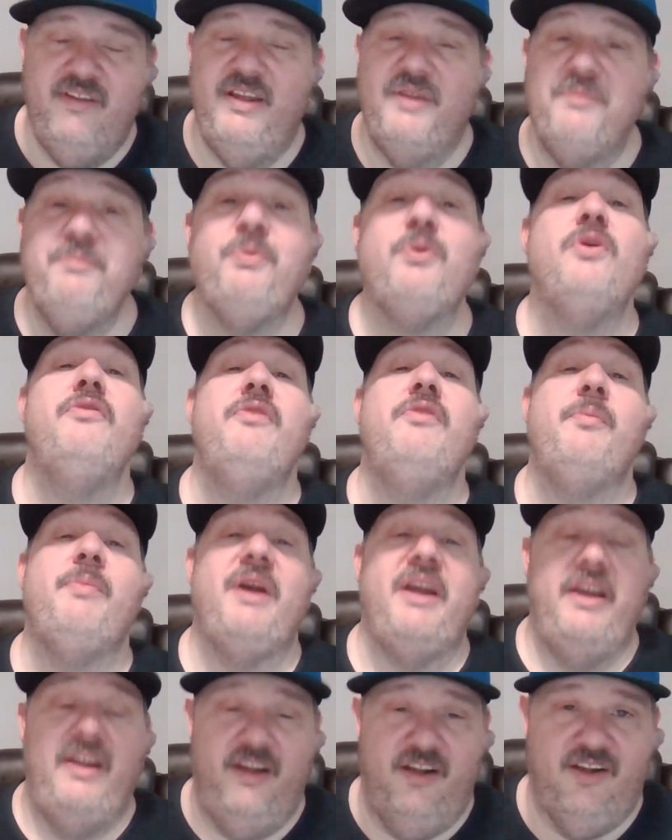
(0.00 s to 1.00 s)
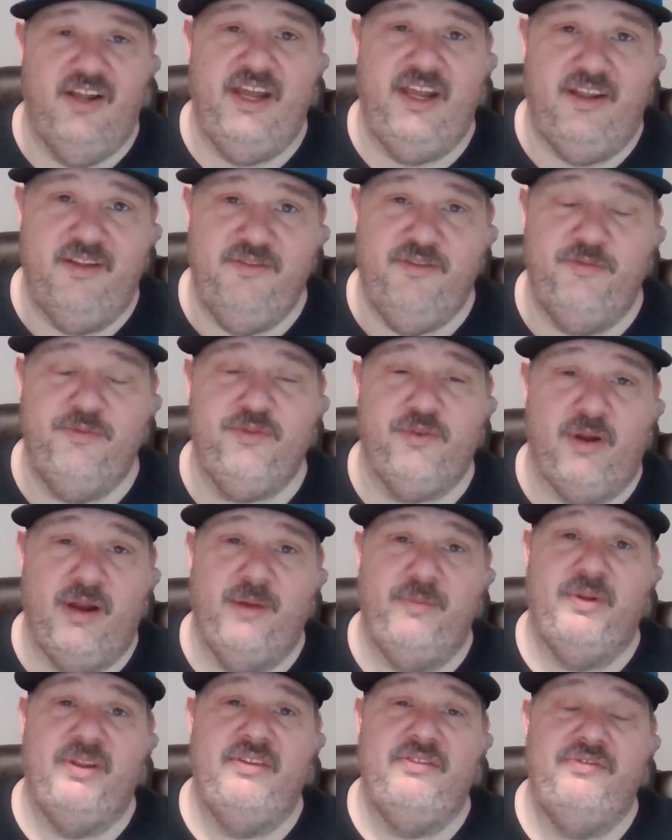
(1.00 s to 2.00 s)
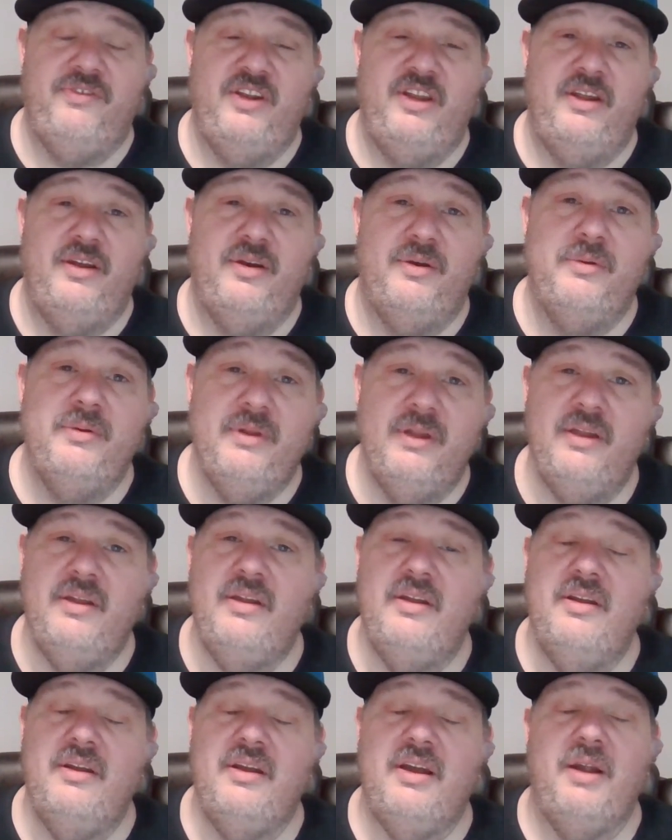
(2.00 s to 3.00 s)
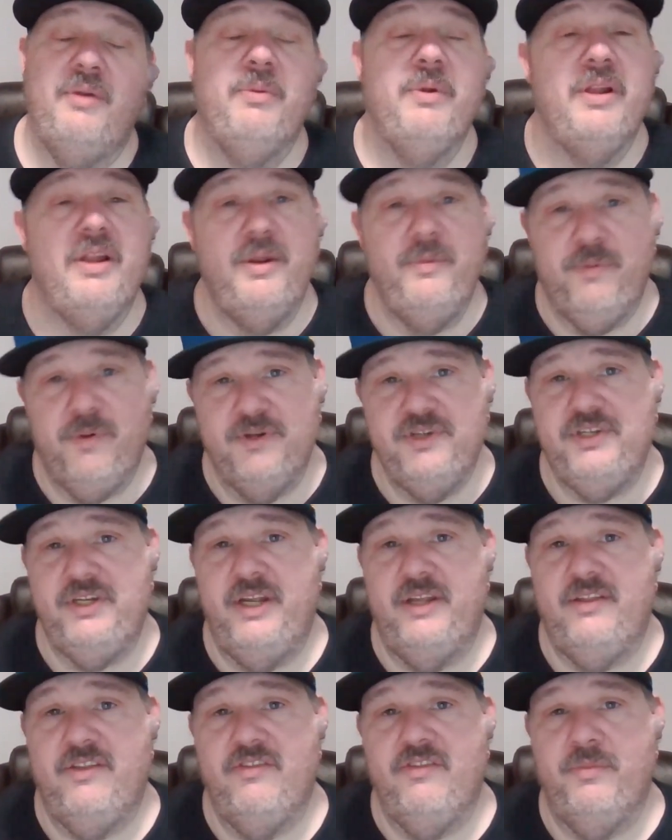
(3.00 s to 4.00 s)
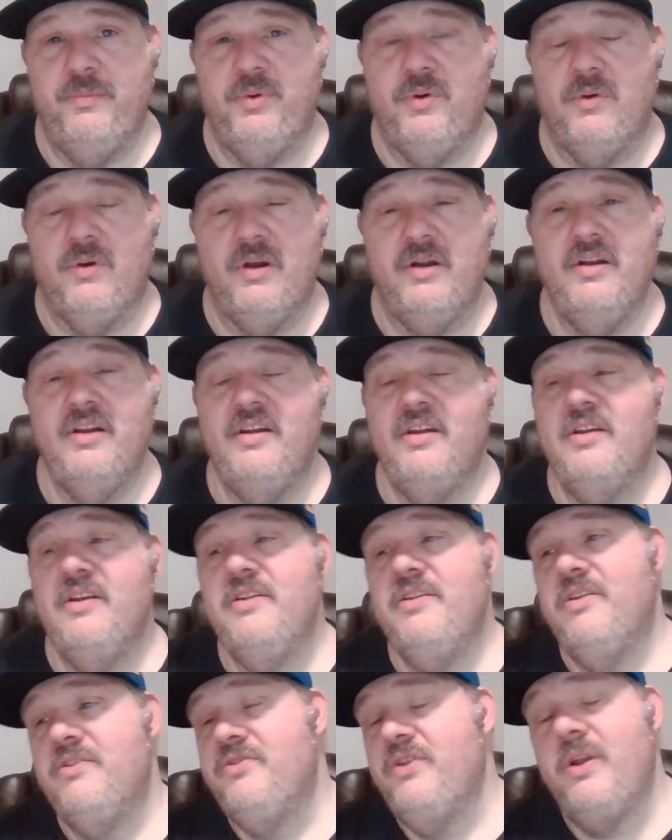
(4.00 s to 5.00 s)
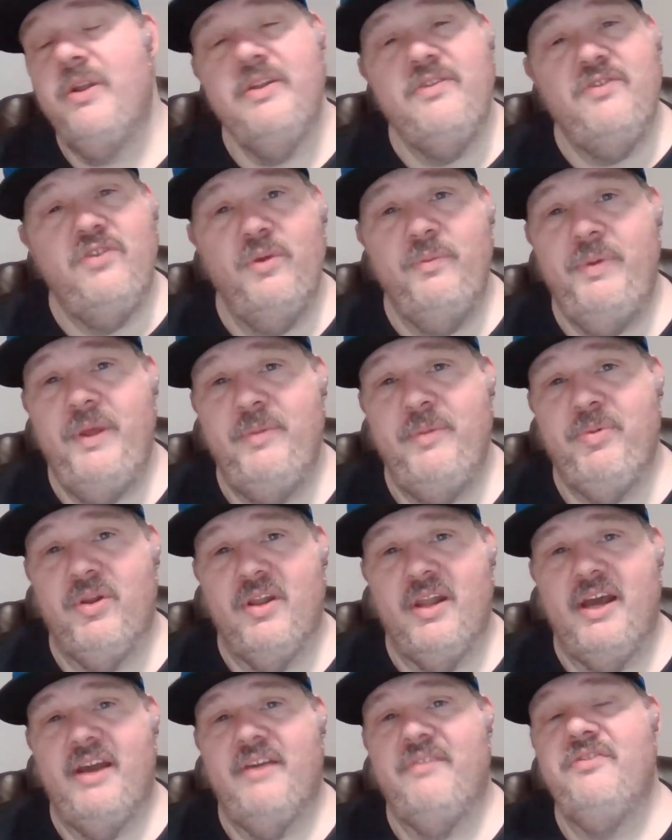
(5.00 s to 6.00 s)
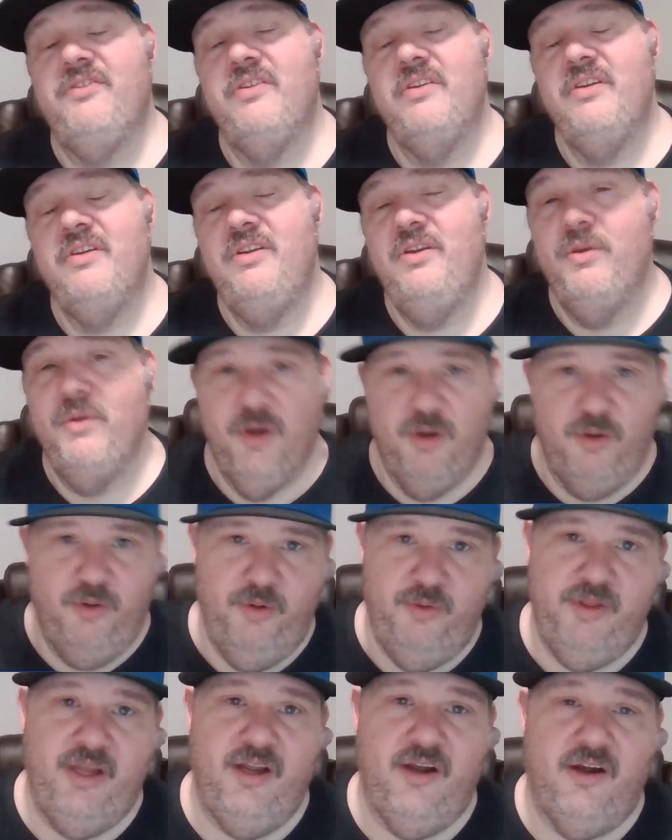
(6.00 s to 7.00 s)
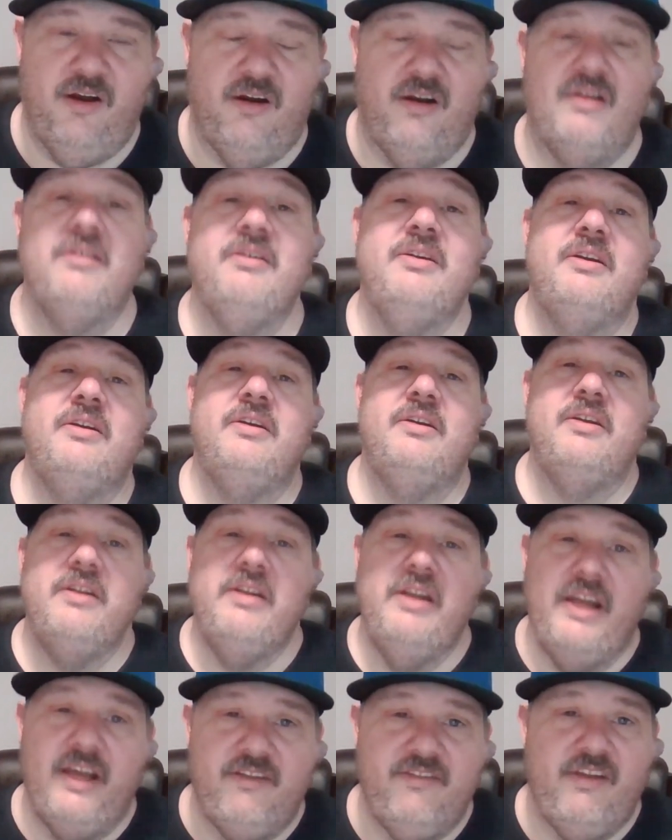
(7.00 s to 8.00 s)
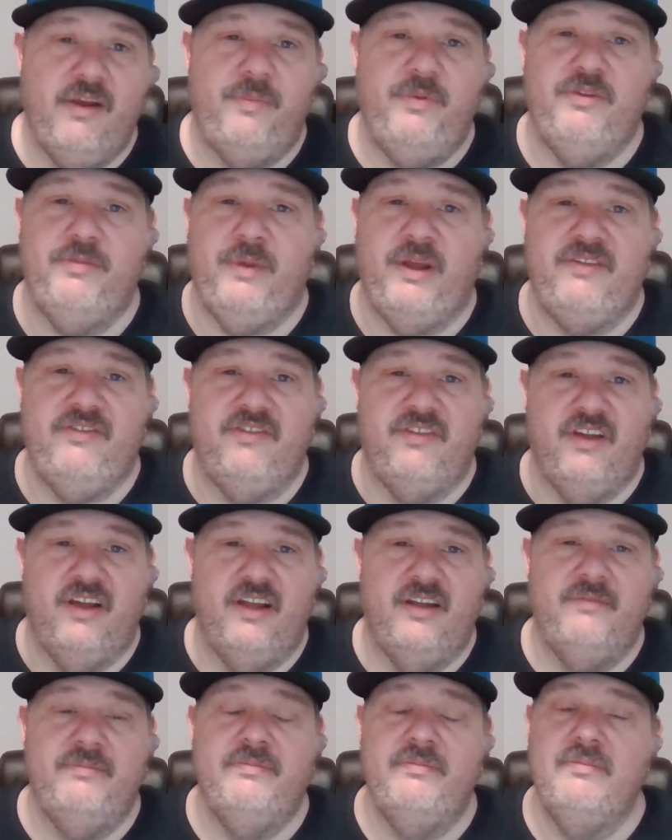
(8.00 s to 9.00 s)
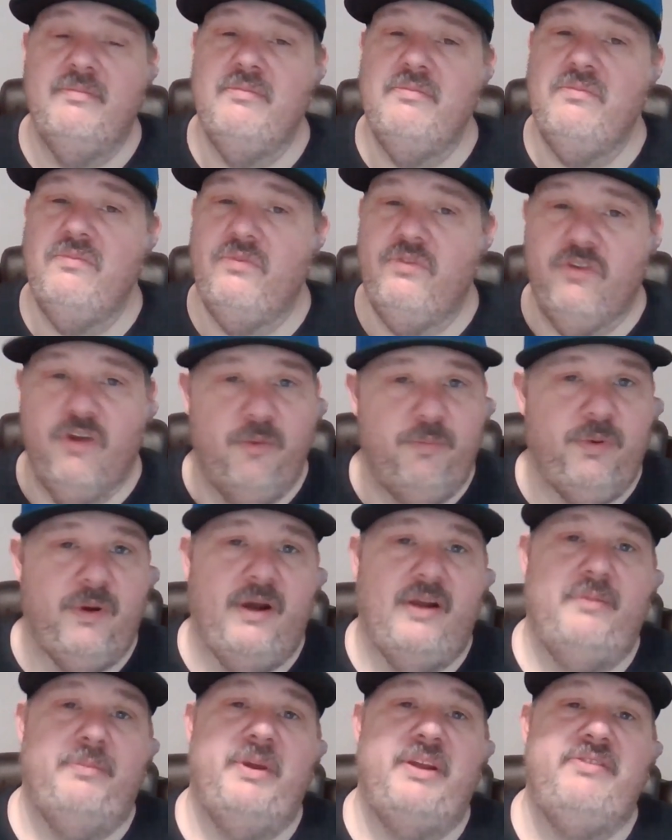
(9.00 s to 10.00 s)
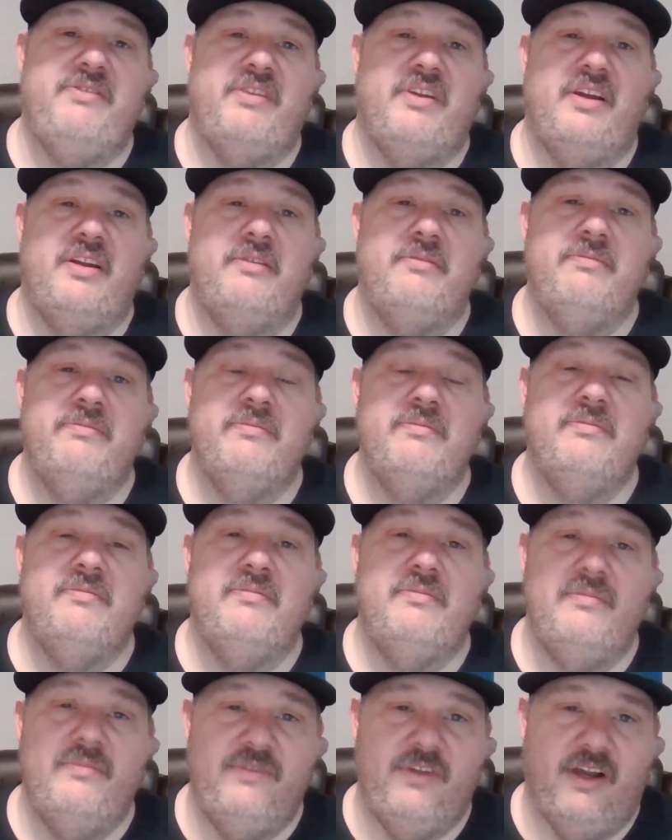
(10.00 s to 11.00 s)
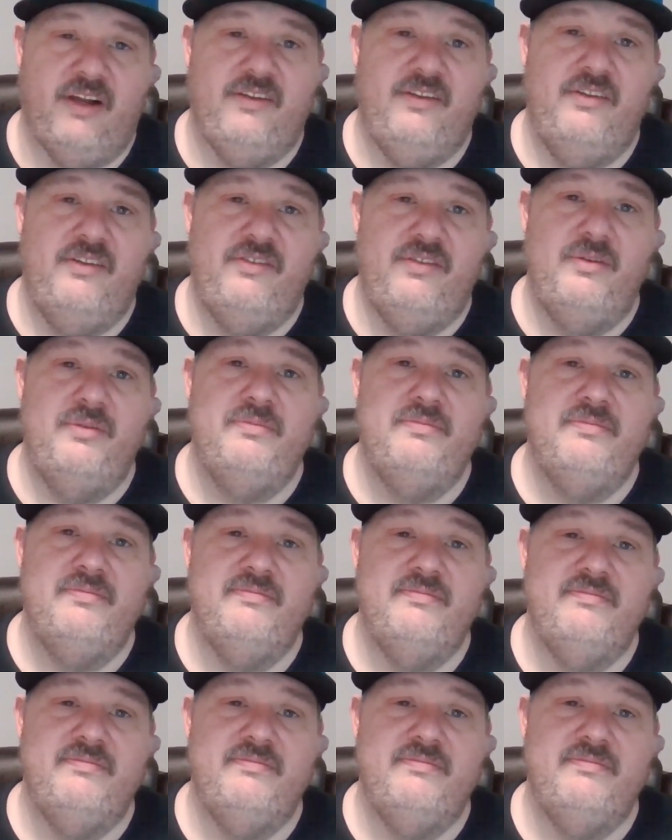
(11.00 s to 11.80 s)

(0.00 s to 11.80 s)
And prove it by hitting like and subscribe on this video. I really appreciate the support. There's only 2 people left. You know who they are. Next up is my son. So proud of my son. Talk to you soon.